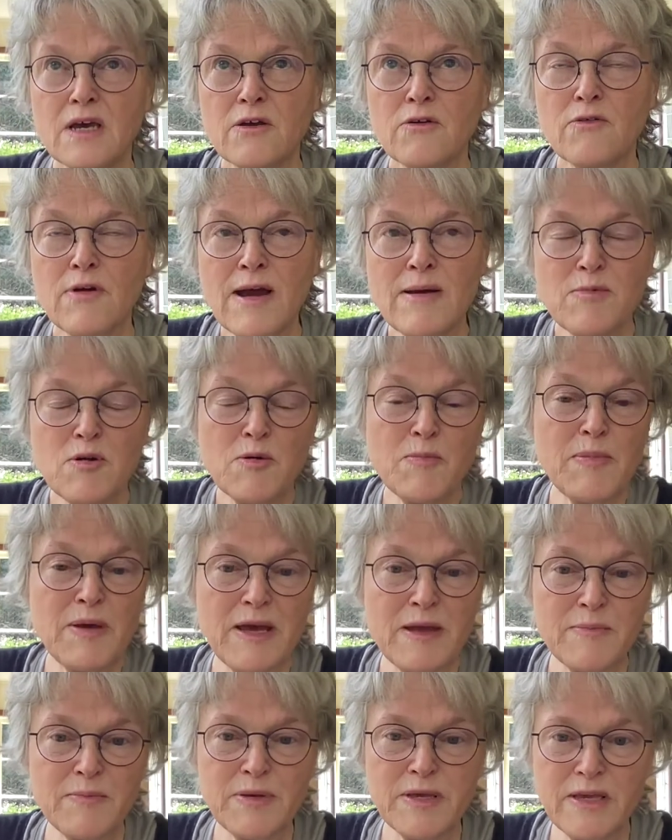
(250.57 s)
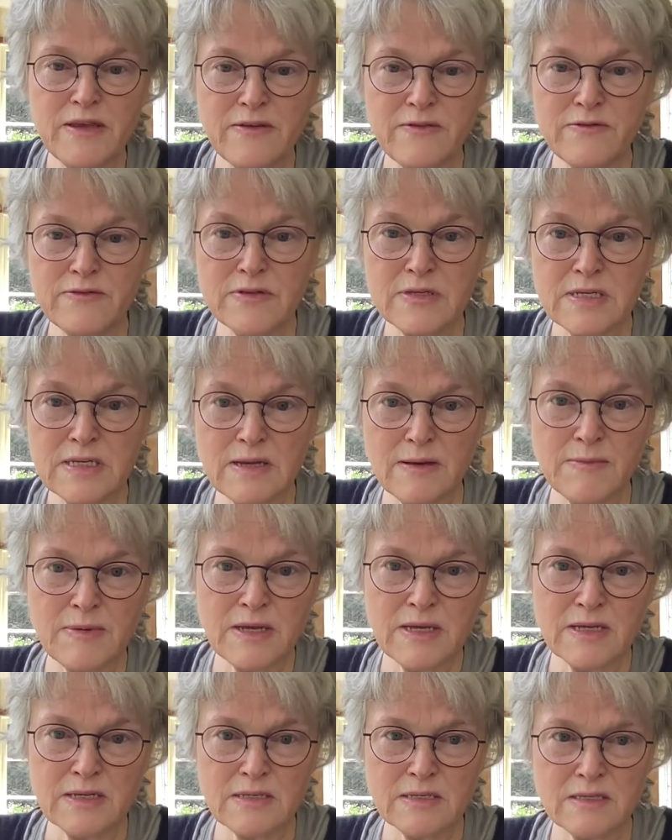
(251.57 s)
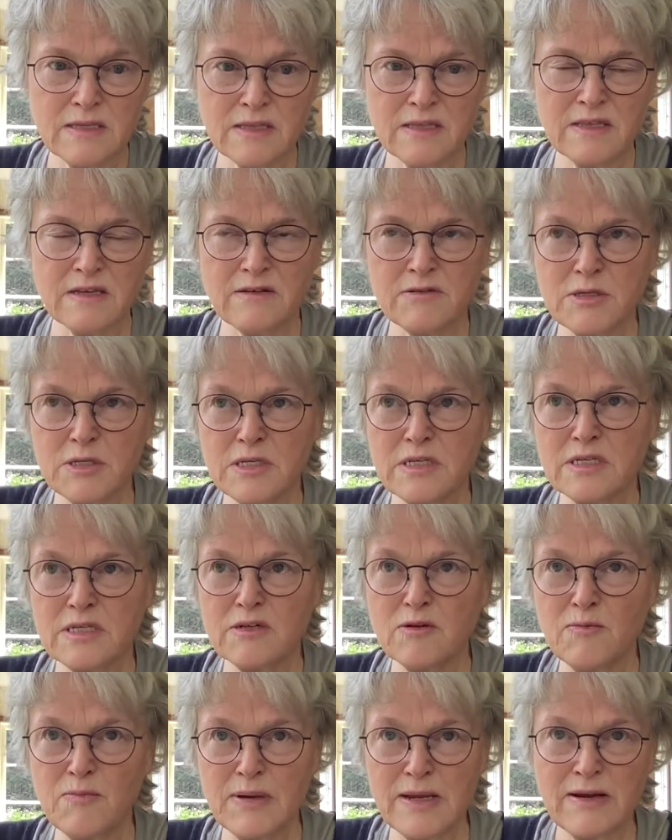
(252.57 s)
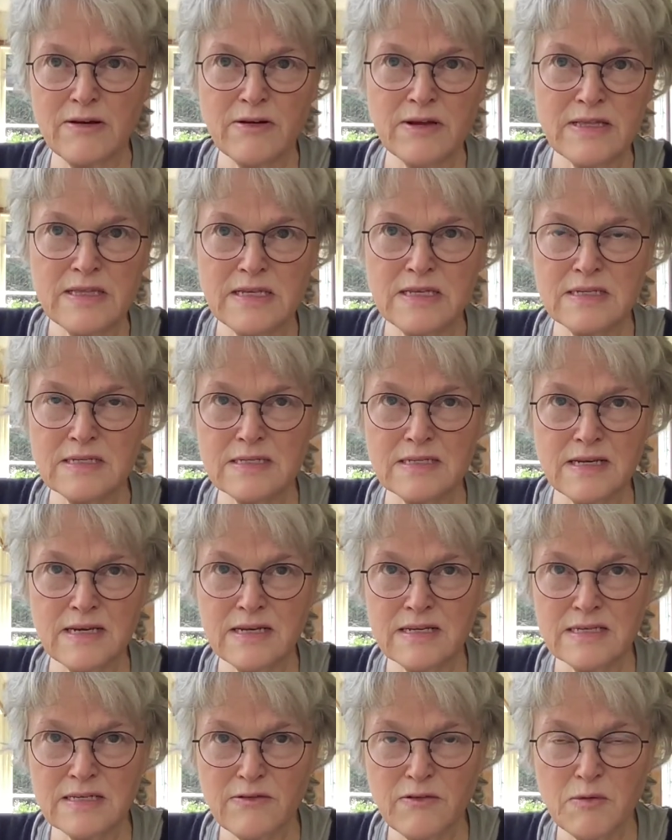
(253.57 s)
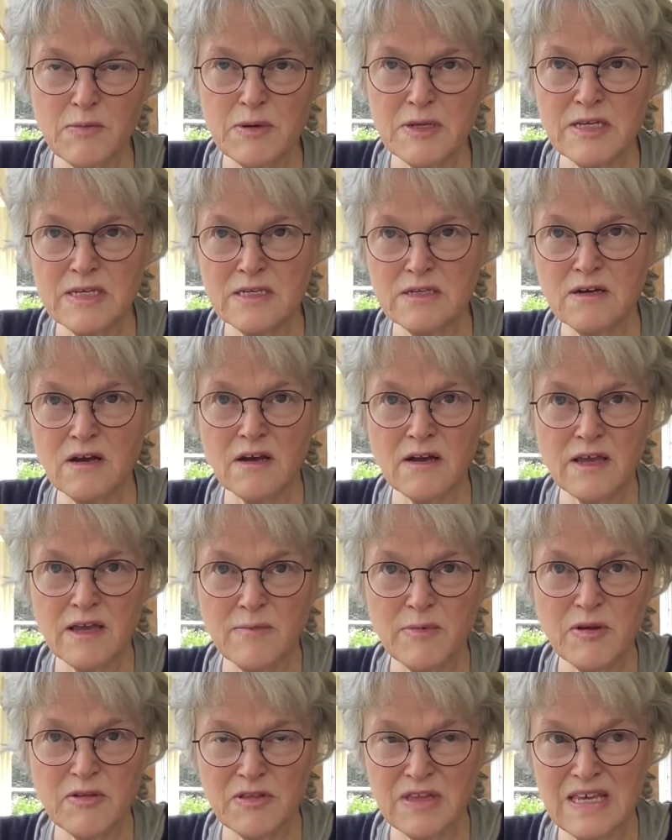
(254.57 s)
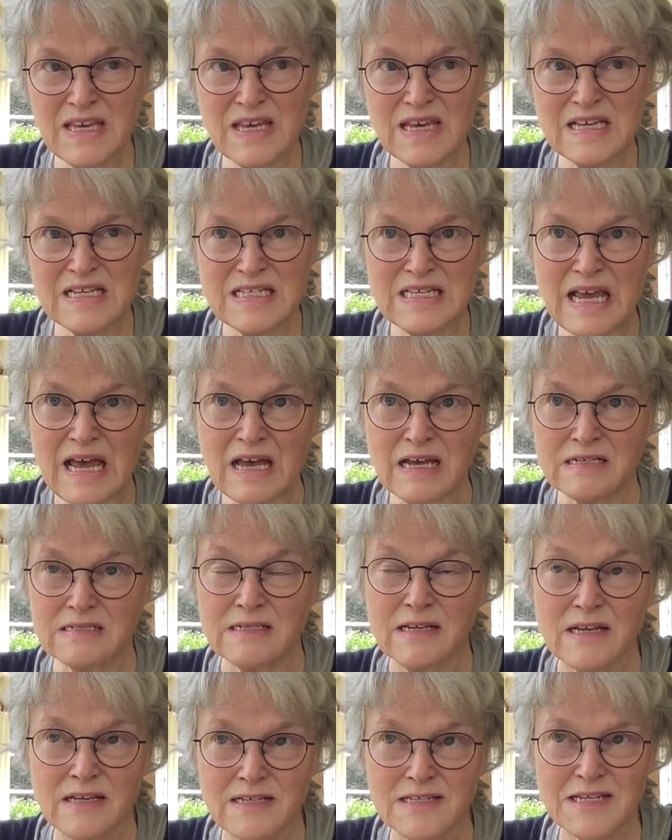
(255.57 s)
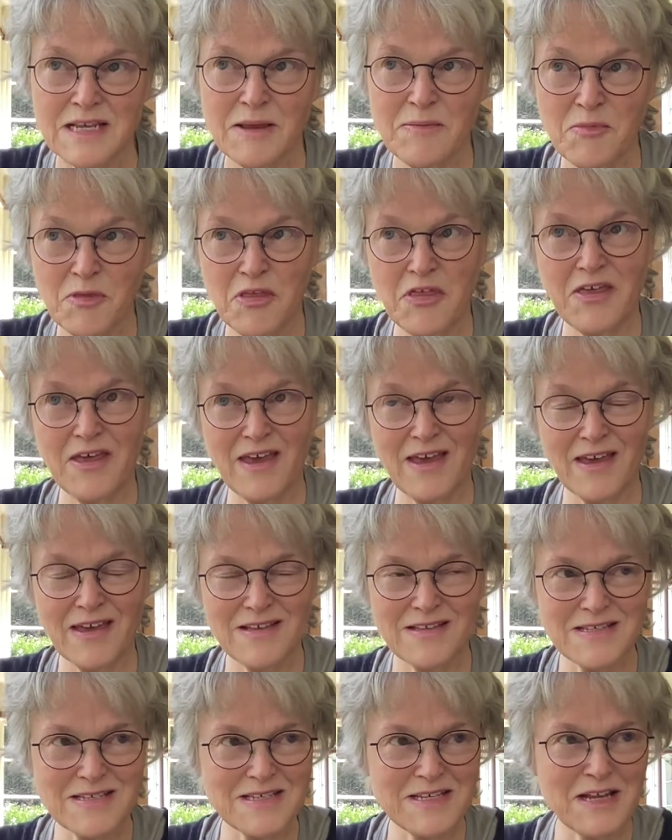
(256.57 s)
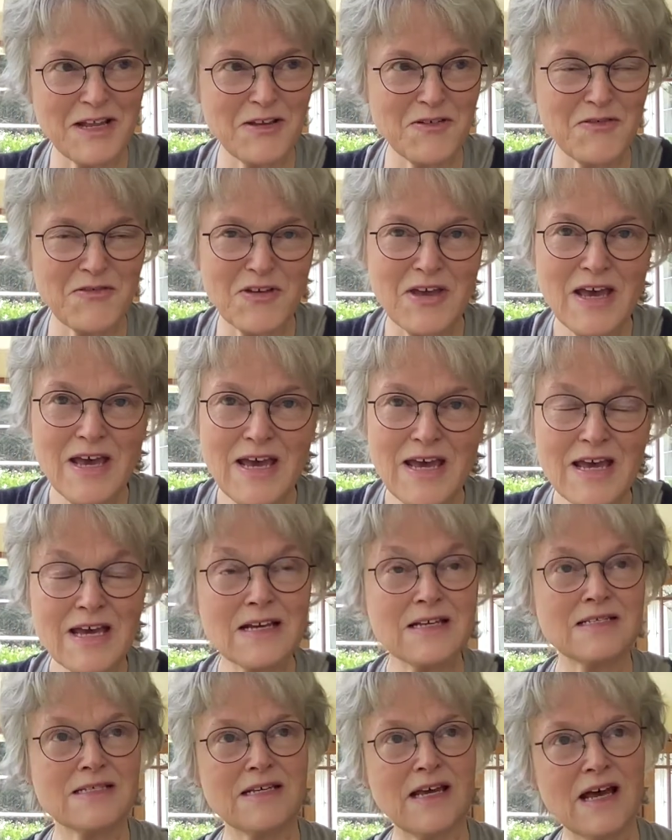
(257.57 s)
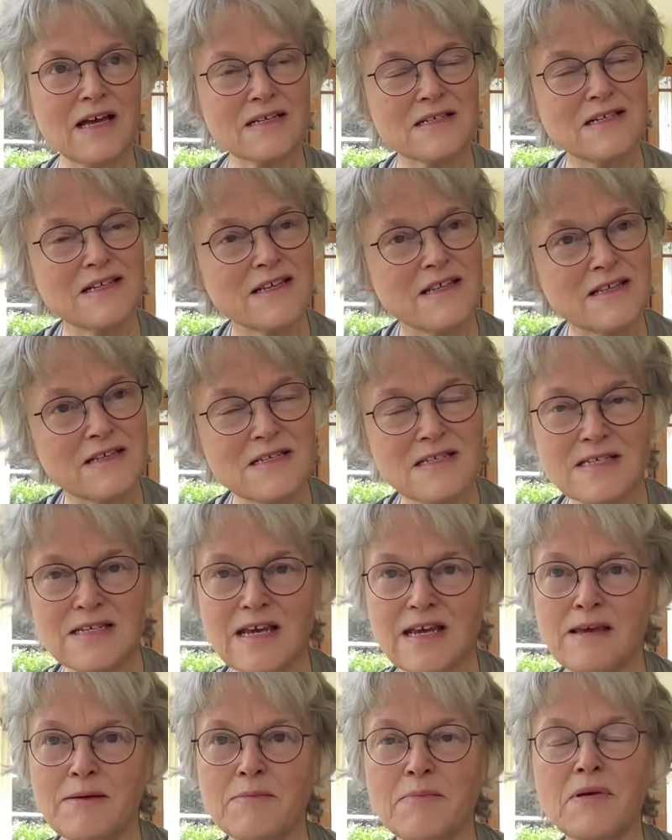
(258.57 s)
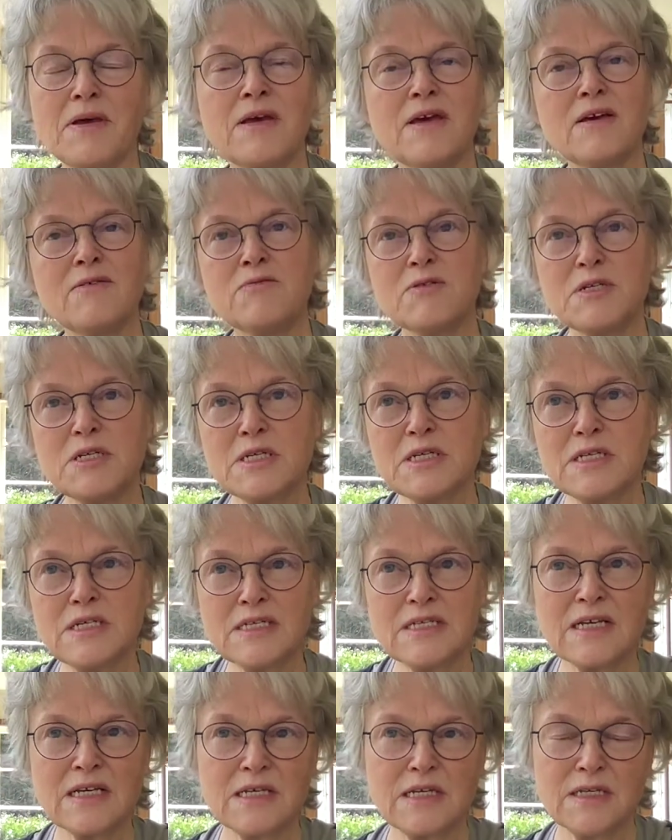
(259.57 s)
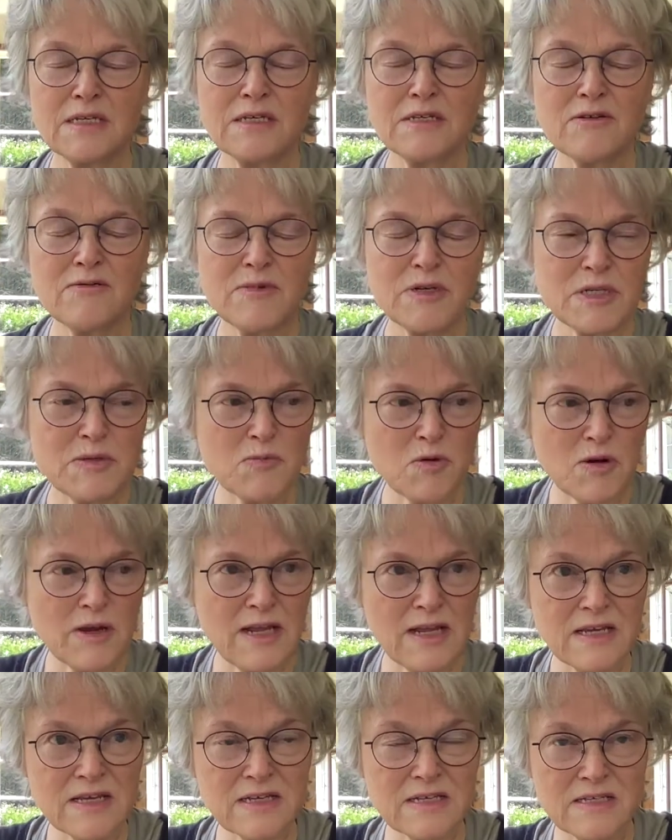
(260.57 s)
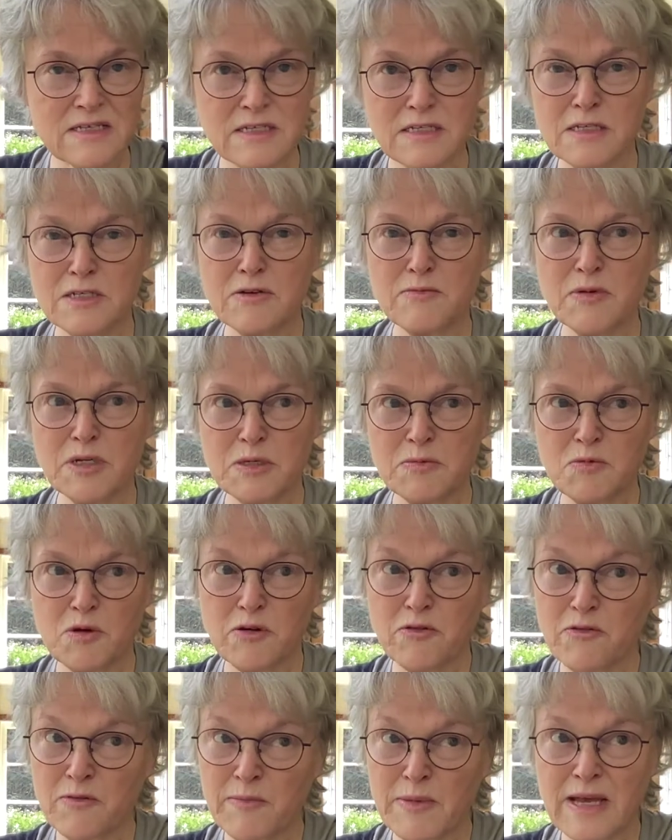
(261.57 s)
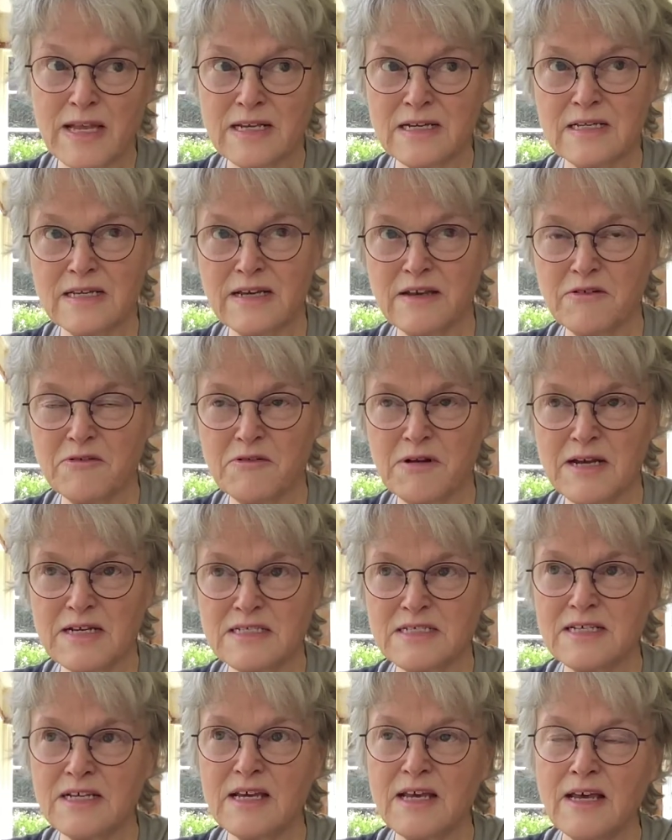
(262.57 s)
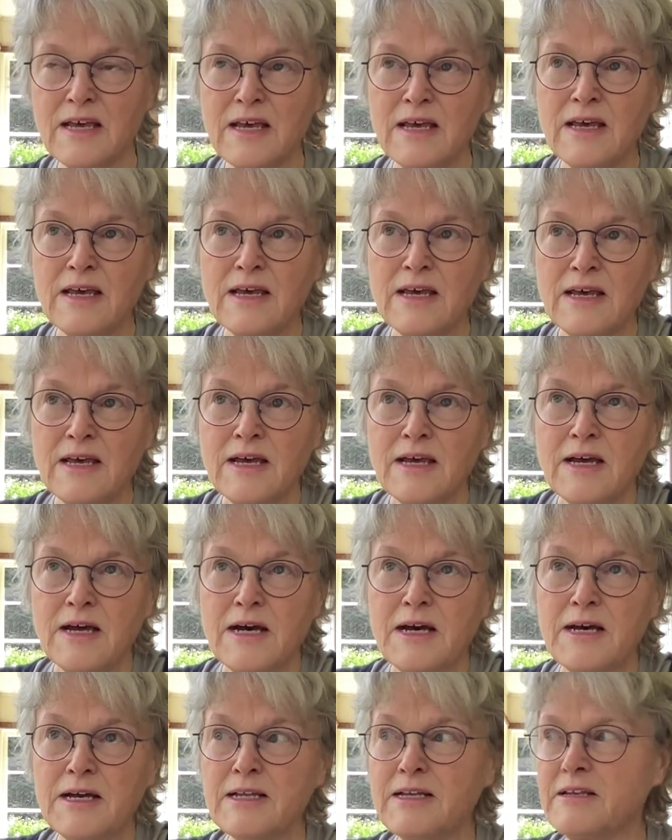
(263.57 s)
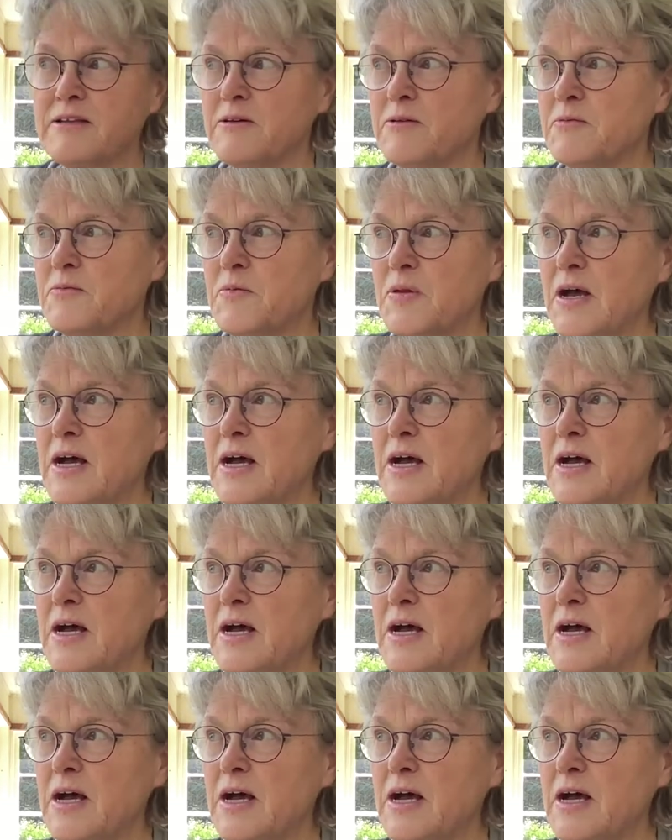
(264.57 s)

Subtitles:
grammar pet peeves, because they're just so blaring these days. Everybody talking about the exact same thing instead of exactly the same, which is so much more elegant and so much more grammatically correct. I don't know.